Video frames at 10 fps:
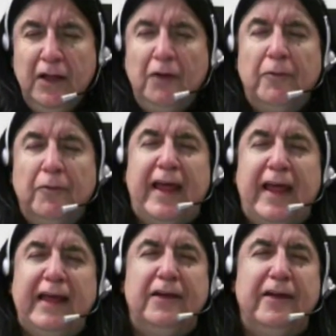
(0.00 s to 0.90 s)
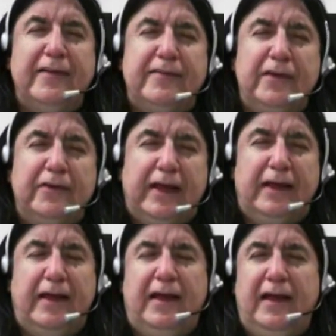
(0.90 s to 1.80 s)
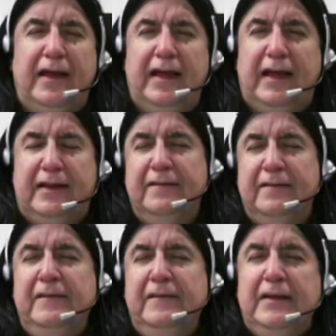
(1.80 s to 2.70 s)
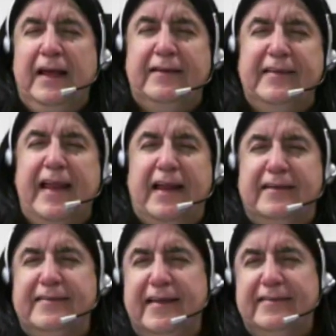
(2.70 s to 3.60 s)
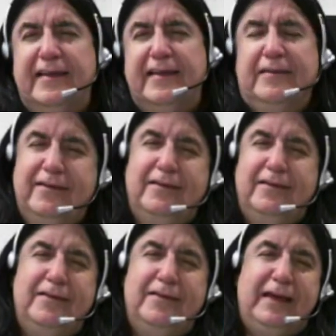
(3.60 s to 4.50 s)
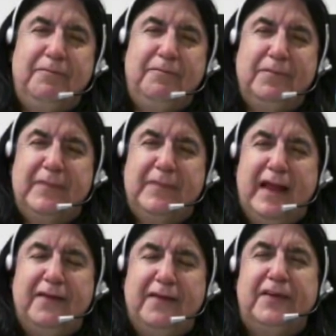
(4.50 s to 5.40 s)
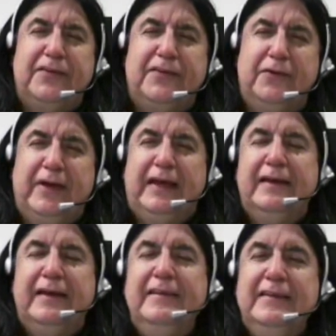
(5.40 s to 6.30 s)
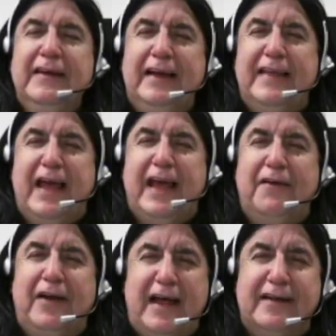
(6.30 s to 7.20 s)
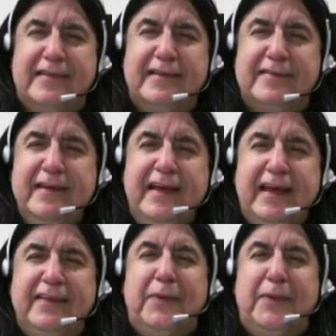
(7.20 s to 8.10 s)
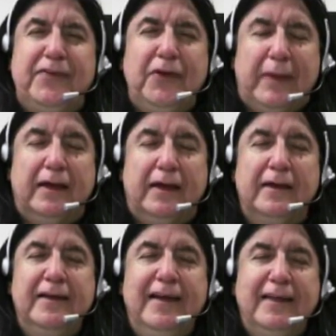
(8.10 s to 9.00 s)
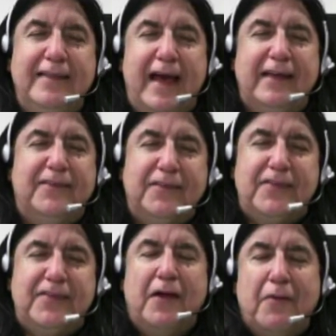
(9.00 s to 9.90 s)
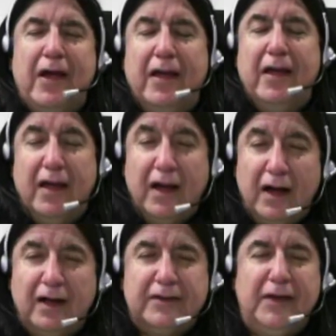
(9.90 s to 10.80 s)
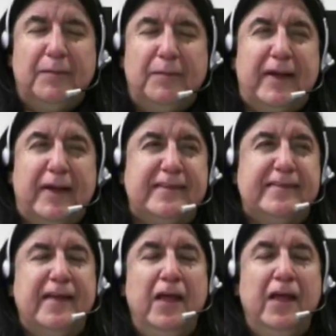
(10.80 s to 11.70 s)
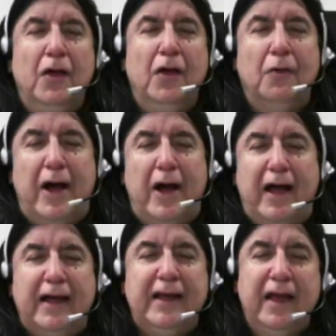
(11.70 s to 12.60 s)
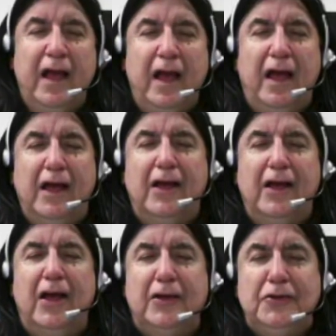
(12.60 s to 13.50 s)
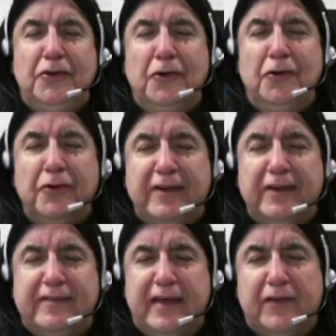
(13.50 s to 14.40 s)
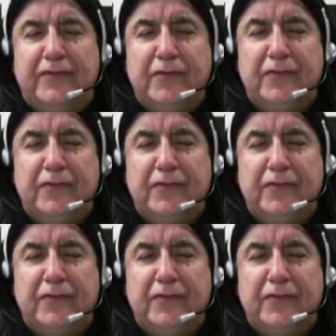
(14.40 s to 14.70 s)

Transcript: What Hegel is doing in his analysis, and the left are doing in their analysis, is presuming that there are arguments why a unity of the sort